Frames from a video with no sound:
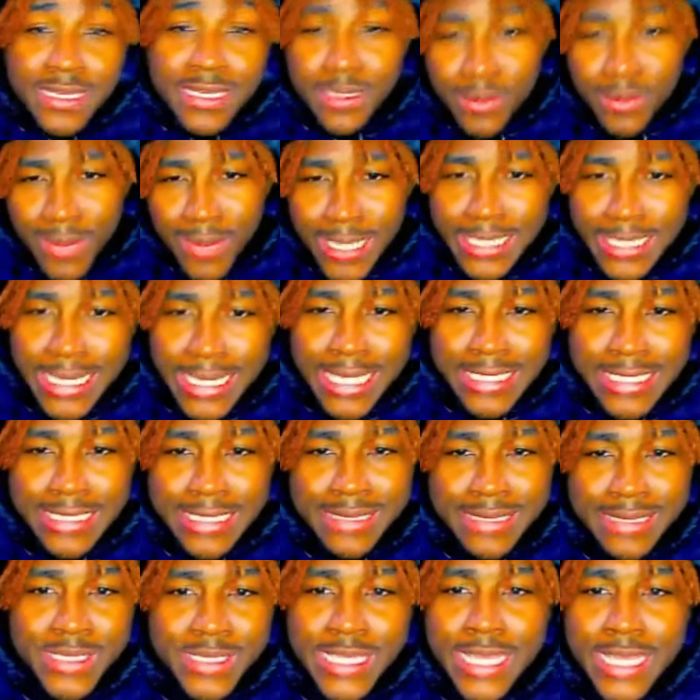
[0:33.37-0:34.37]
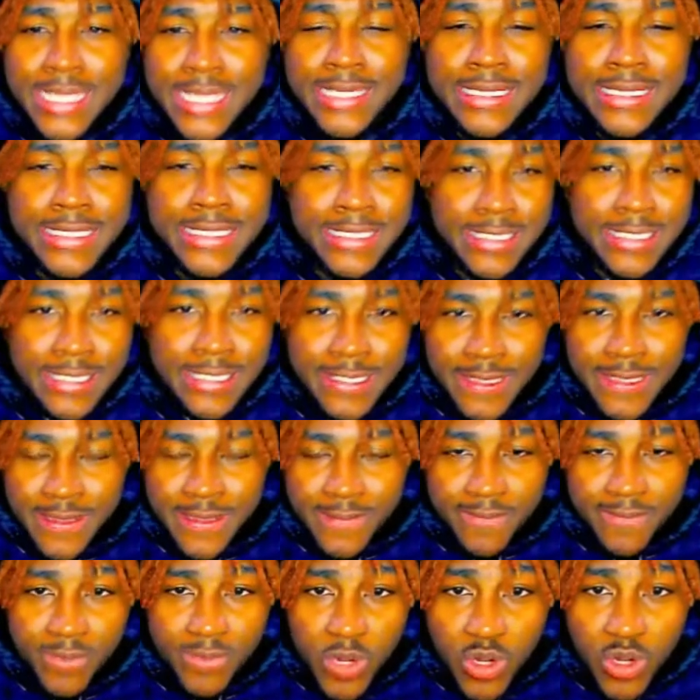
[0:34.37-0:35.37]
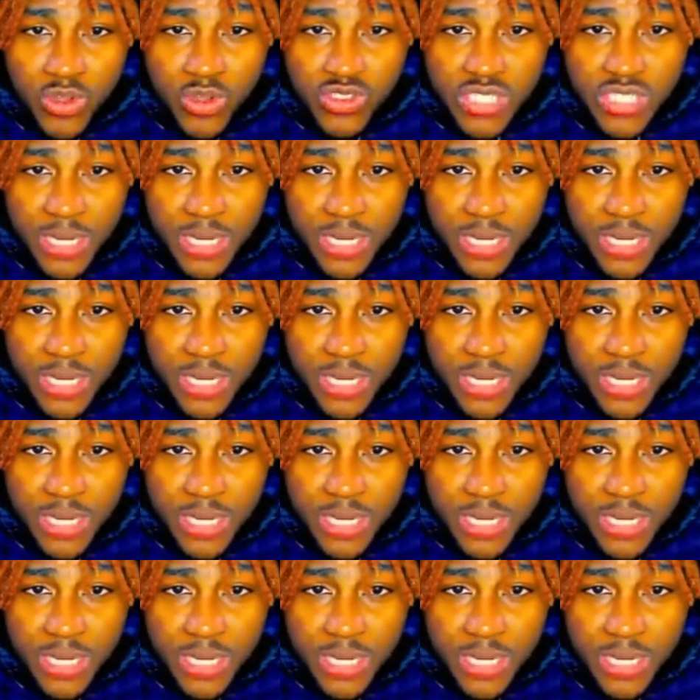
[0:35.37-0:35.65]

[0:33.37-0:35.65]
right now in the NBA. Bro is dropping